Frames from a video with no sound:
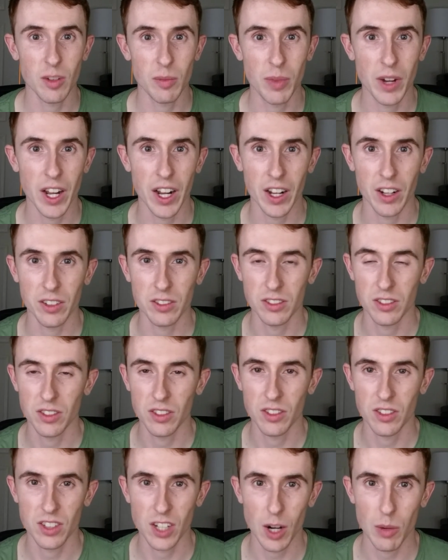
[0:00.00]
about
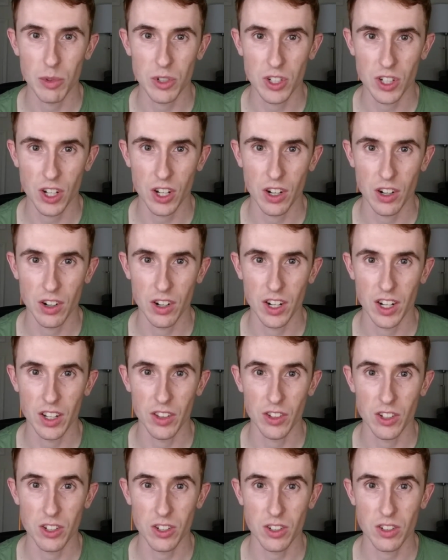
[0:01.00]
cybersecurity
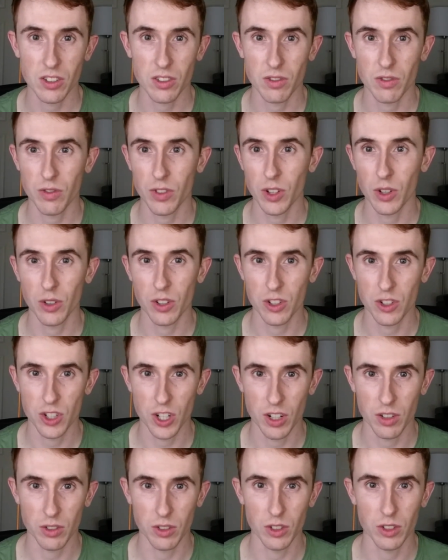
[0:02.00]
in this field in
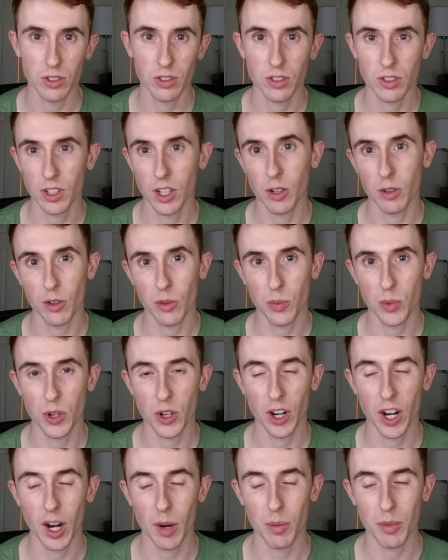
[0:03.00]
general, along with
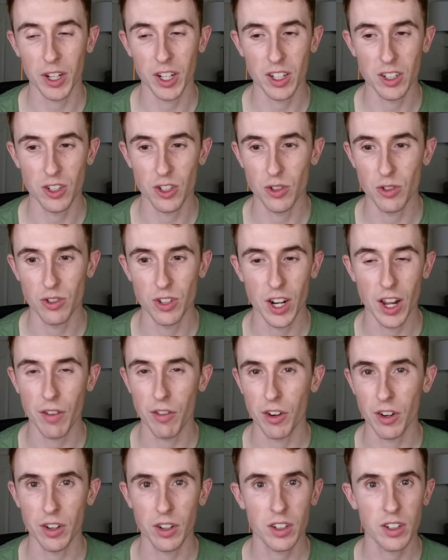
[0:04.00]
programming, is you can
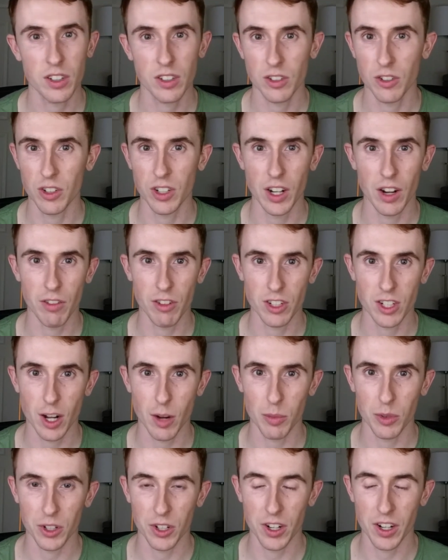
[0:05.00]
never
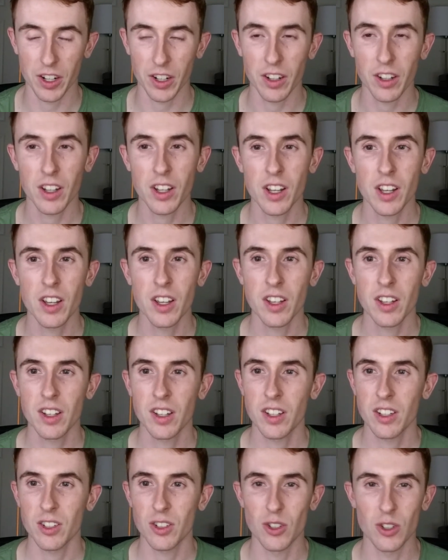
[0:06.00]
stop learning.
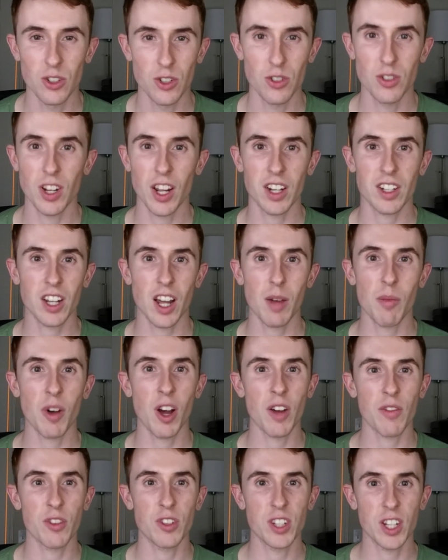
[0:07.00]
As soon as you take time
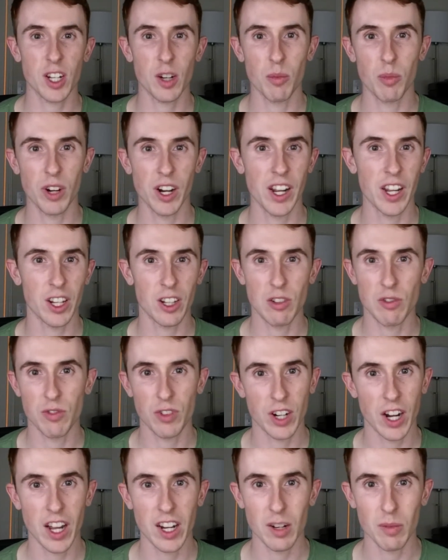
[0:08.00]
off, you take a break, you've
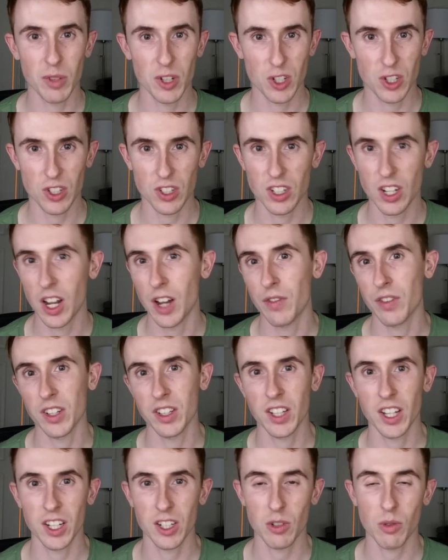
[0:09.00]
forgotten a bunch of stuff, and it
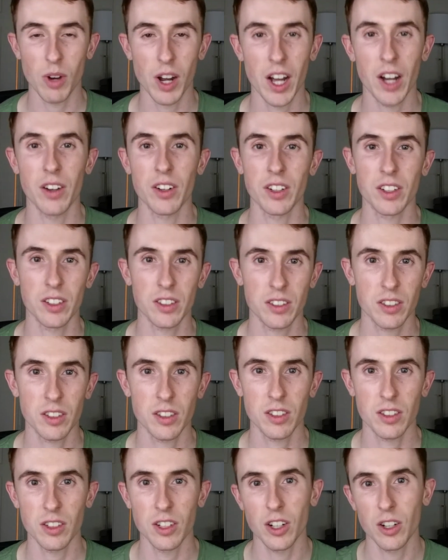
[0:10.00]
takes a while to,
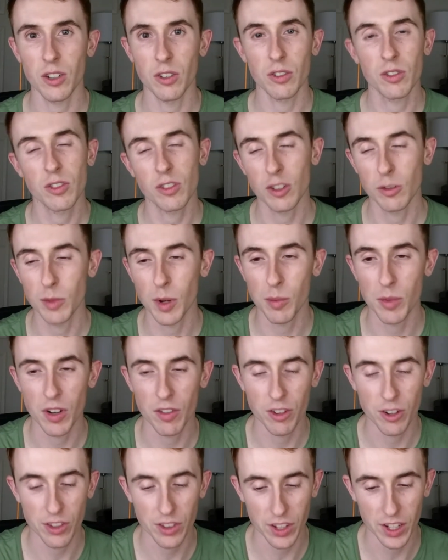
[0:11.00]
remember
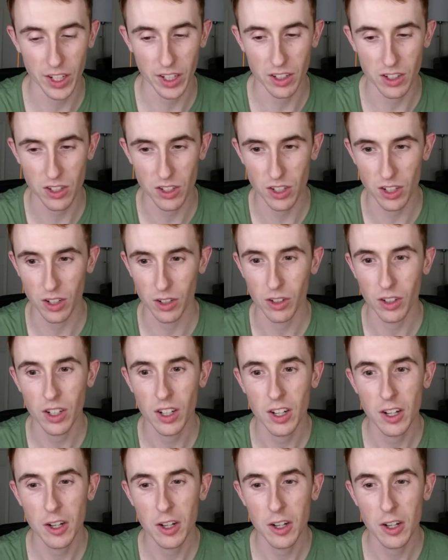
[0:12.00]
everything. And so